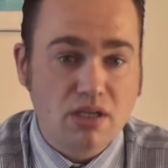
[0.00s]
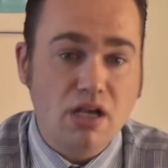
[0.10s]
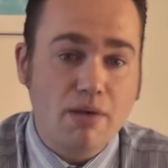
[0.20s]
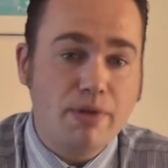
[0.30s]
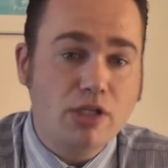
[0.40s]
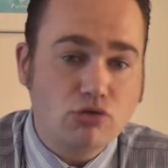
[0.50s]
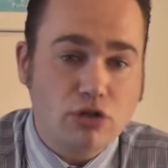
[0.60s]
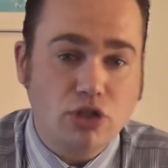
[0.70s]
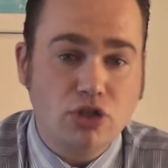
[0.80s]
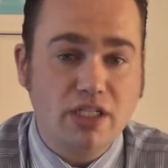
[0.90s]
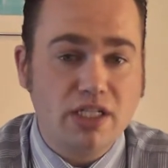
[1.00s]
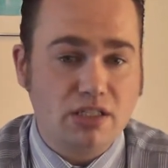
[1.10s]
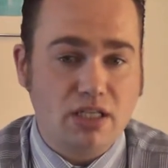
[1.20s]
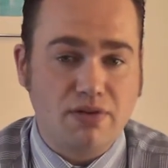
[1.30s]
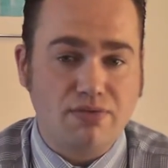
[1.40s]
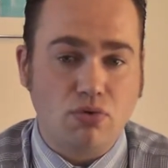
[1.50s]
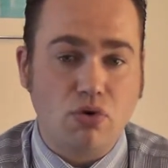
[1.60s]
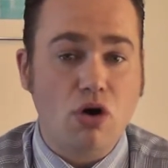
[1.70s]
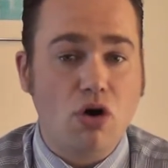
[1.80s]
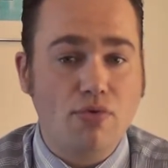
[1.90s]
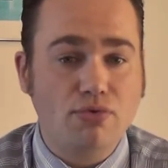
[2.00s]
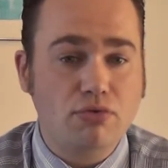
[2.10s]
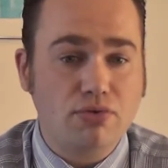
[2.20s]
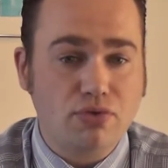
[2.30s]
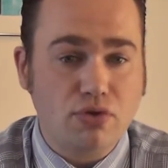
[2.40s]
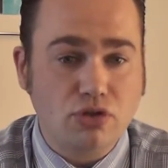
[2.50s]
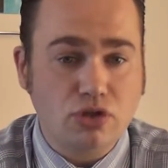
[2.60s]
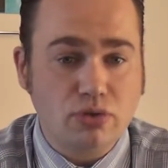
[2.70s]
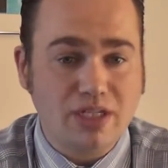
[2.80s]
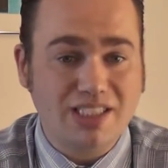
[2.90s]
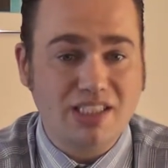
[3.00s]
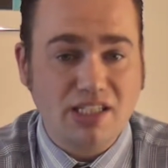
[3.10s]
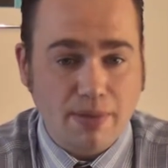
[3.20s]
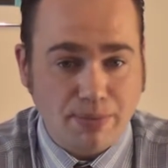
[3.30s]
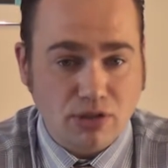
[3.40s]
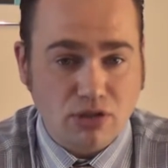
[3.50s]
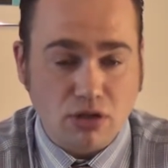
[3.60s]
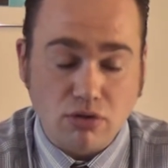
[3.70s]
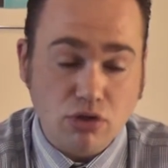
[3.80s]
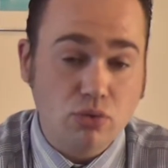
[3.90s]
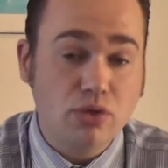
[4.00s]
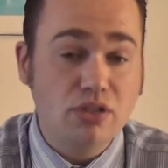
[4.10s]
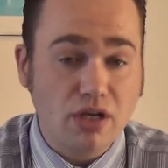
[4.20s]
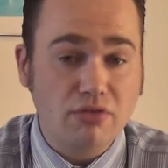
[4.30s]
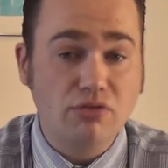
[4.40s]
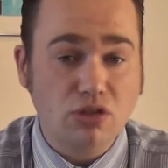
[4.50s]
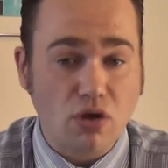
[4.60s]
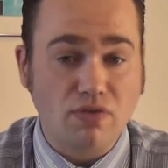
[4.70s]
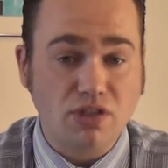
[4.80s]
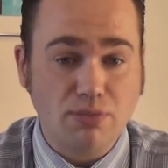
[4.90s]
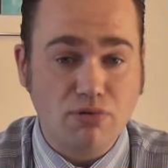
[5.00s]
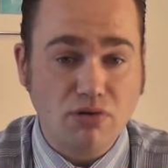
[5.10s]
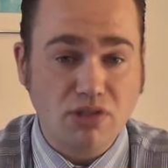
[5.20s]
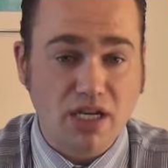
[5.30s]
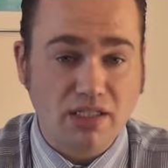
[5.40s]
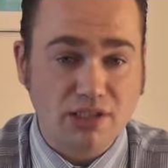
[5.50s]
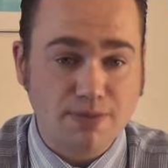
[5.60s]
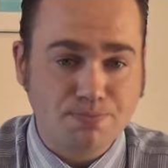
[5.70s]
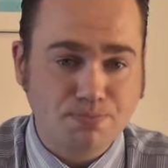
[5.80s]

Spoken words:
Administration is therefore often referred to as a stepping stone to another insolvency process.